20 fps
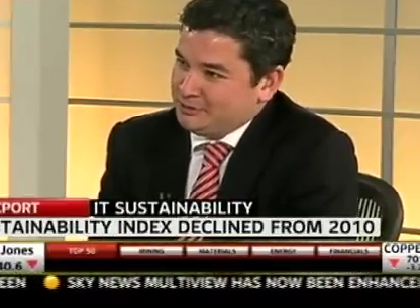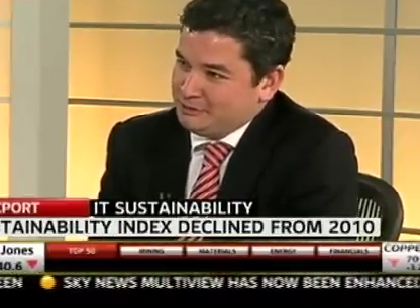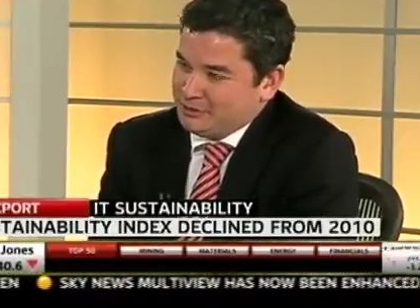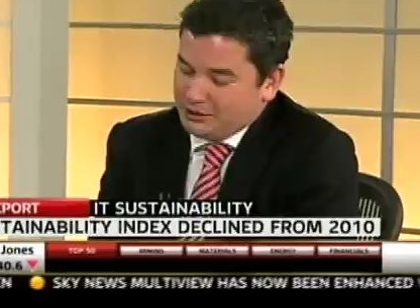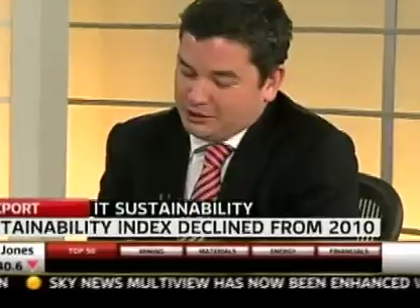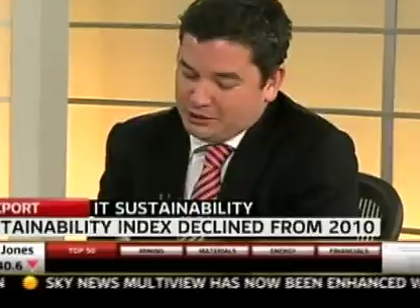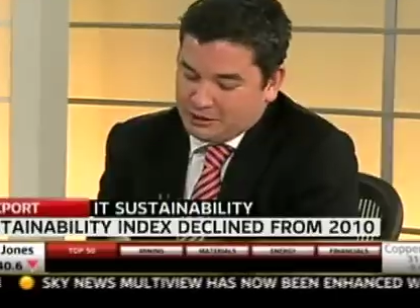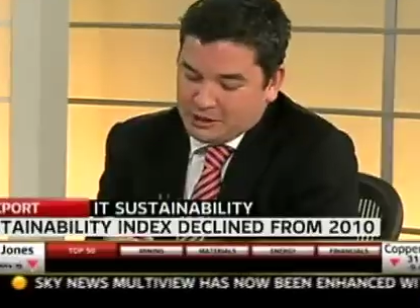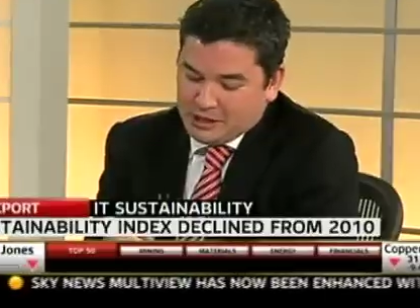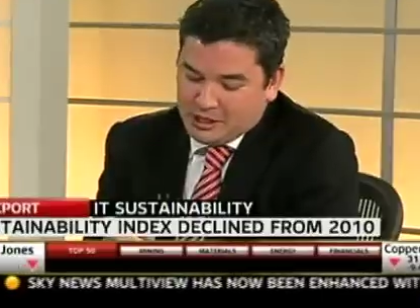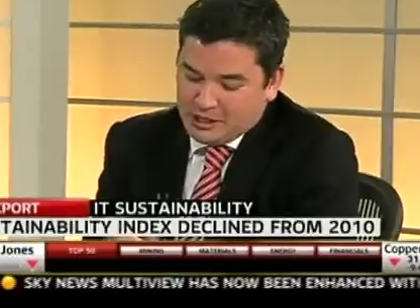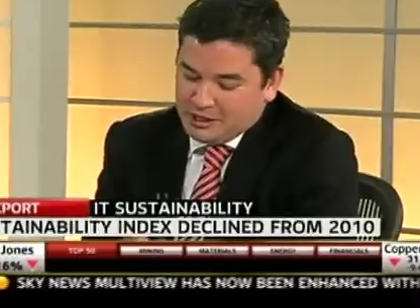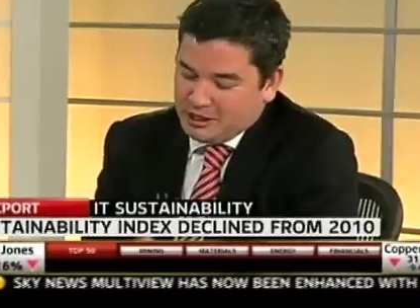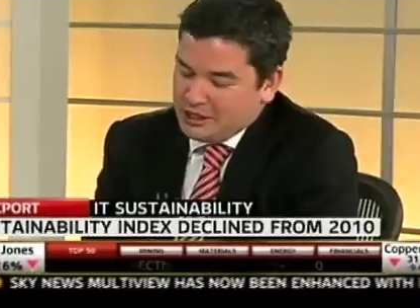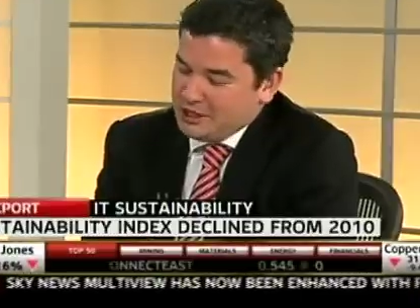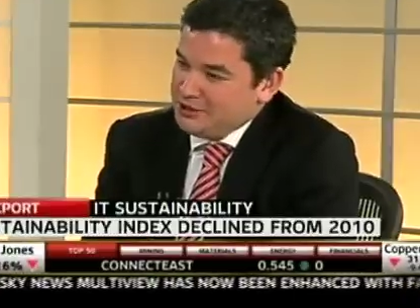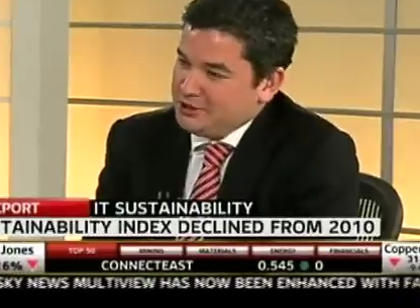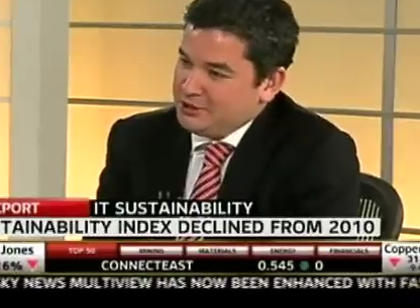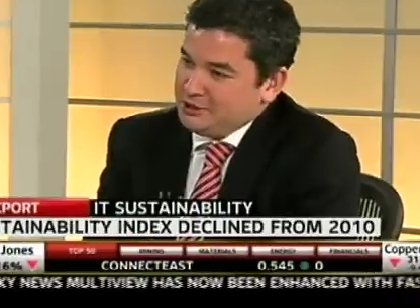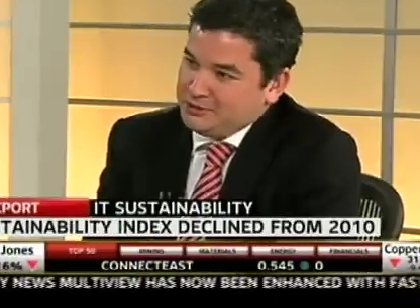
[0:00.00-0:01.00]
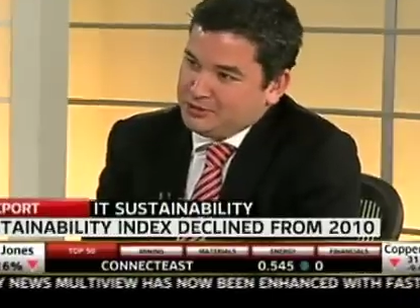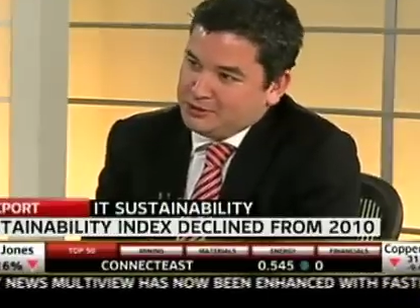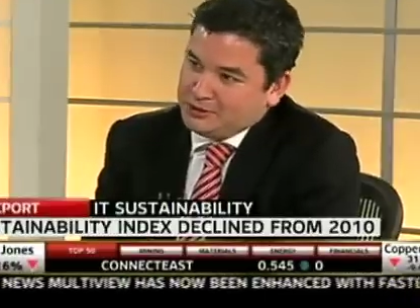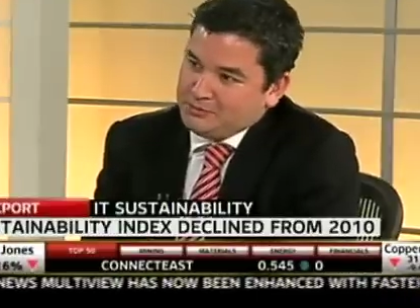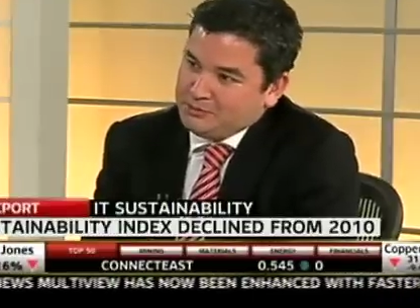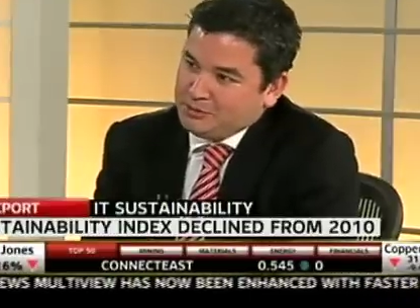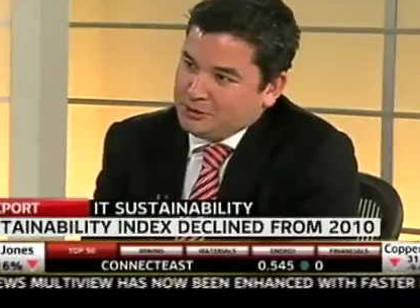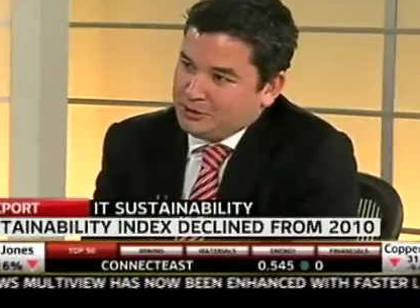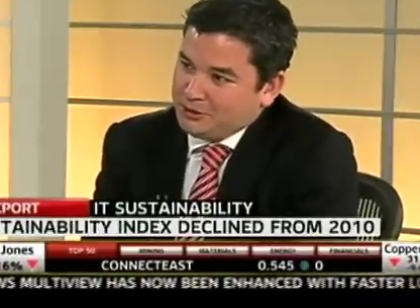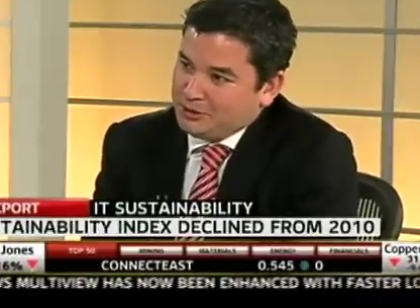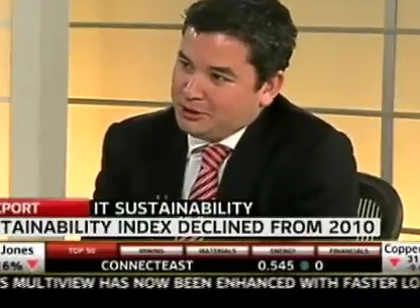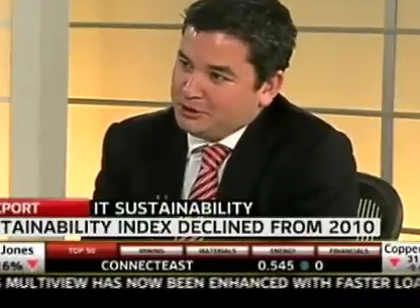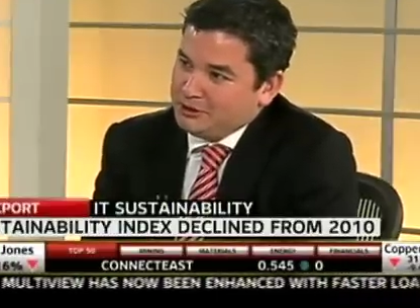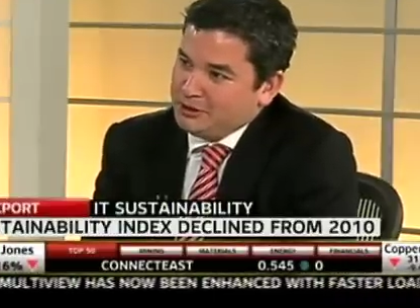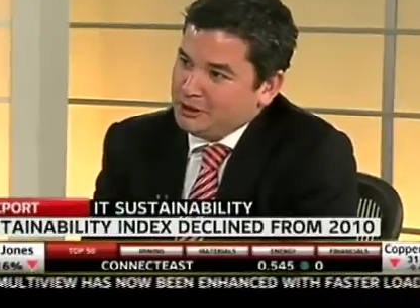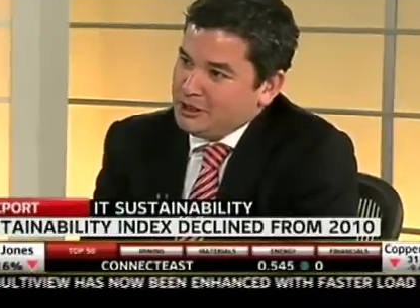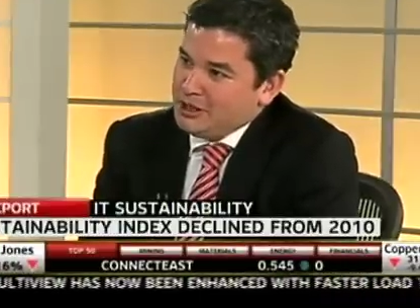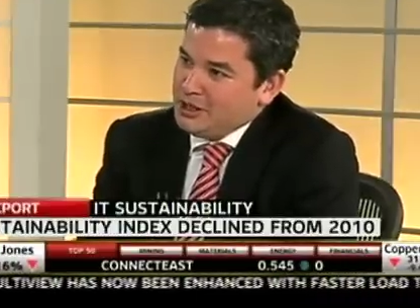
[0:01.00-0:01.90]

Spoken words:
looking at end user computing,